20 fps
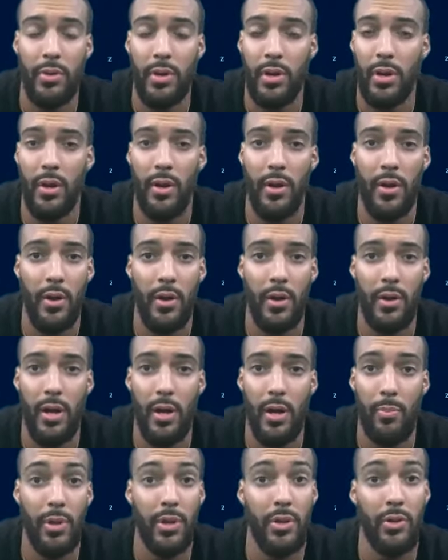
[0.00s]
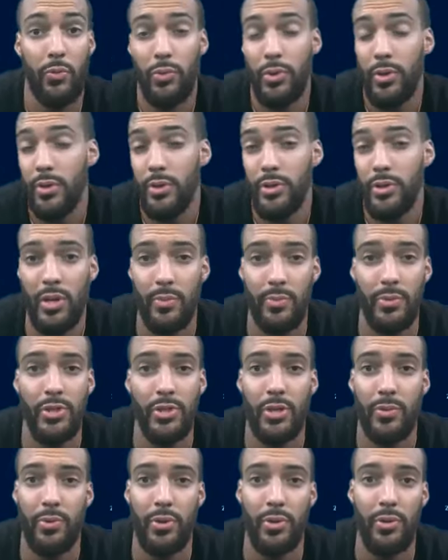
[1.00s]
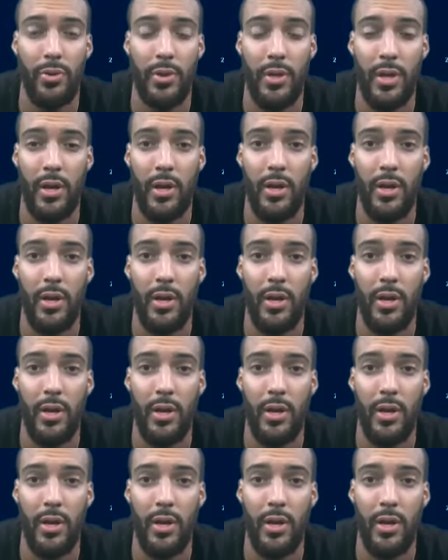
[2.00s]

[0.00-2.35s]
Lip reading: I plan on winning a championship with Utah,